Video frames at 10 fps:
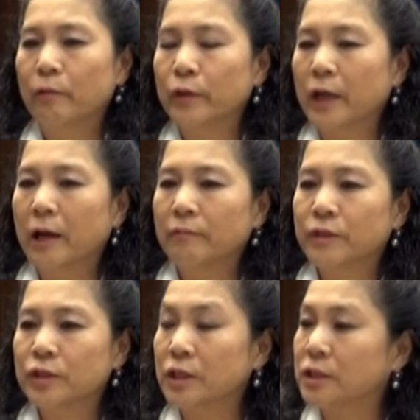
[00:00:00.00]
We have
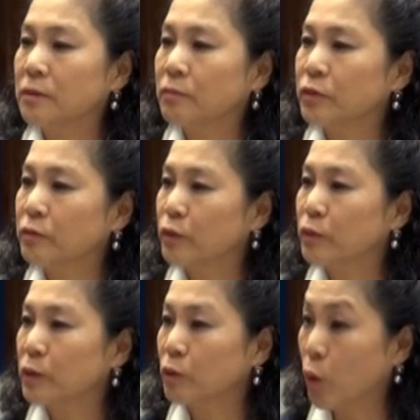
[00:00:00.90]
the Sustainable
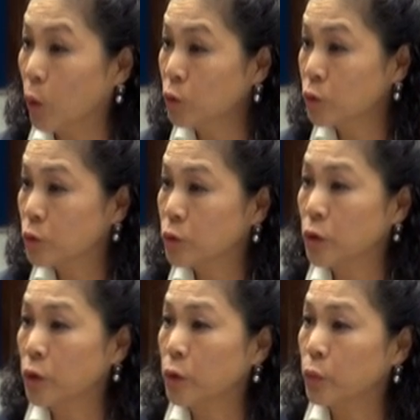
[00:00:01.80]
Development Goals,
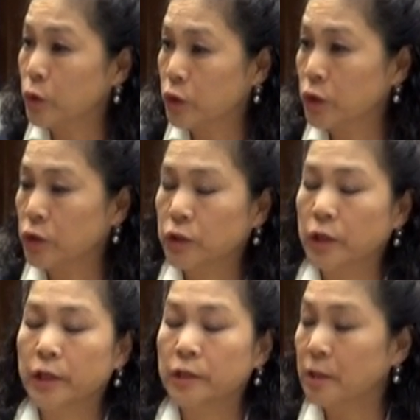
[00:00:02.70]
which is
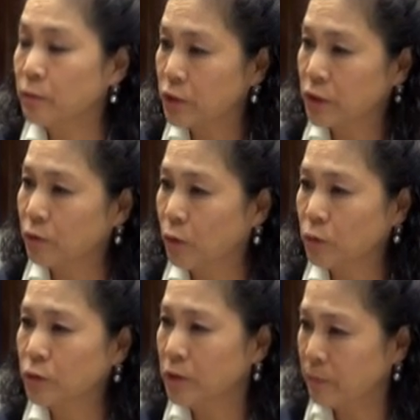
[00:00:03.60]
17 goals